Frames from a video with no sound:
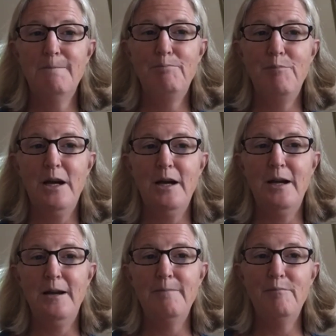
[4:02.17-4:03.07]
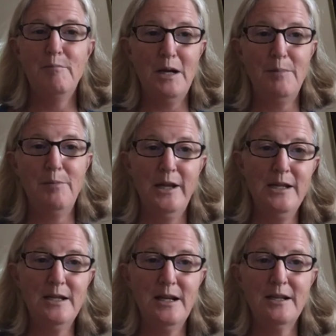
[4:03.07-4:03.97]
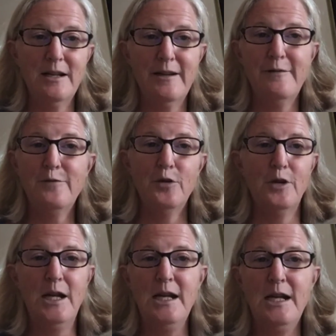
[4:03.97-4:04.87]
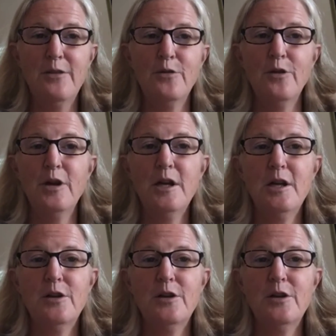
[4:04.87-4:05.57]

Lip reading: by myplate.gov or any other